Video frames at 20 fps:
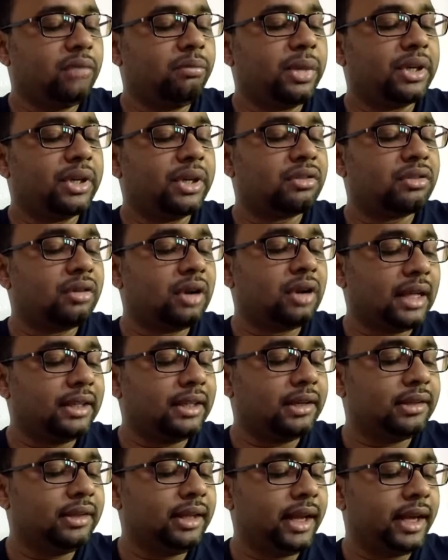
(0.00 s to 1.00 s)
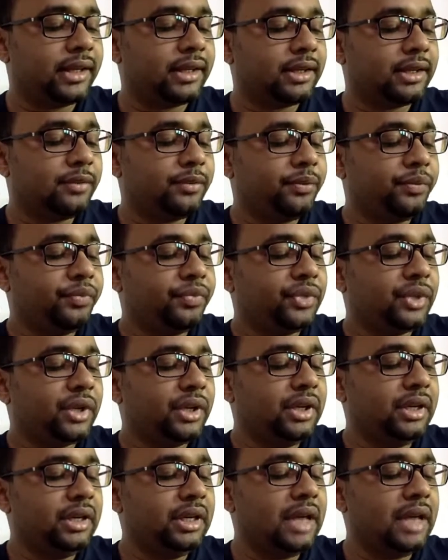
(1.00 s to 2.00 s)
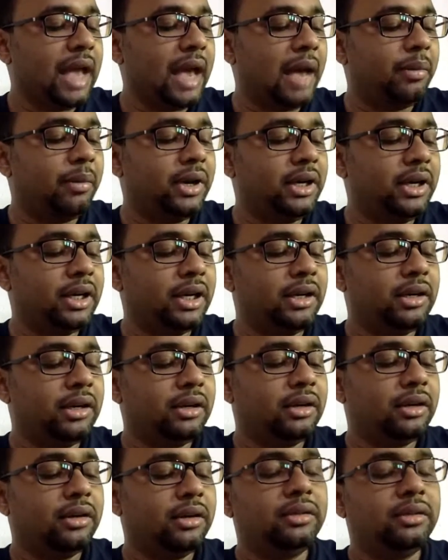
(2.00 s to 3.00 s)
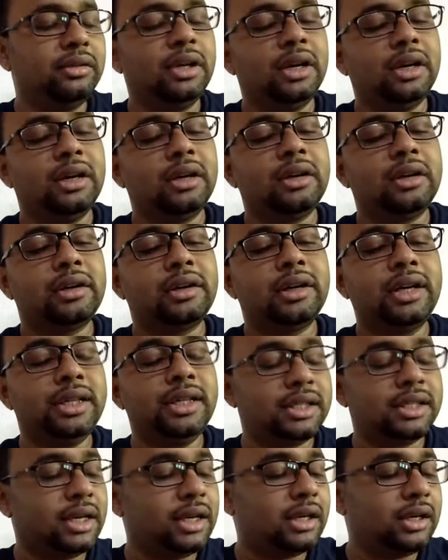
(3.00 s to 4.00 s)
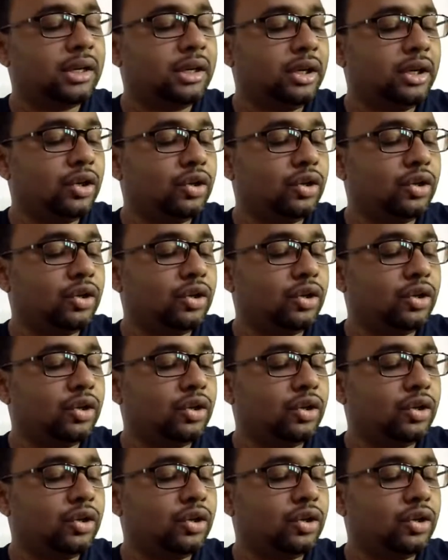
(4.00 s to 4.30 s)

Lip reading: but rather that he abandoned the creature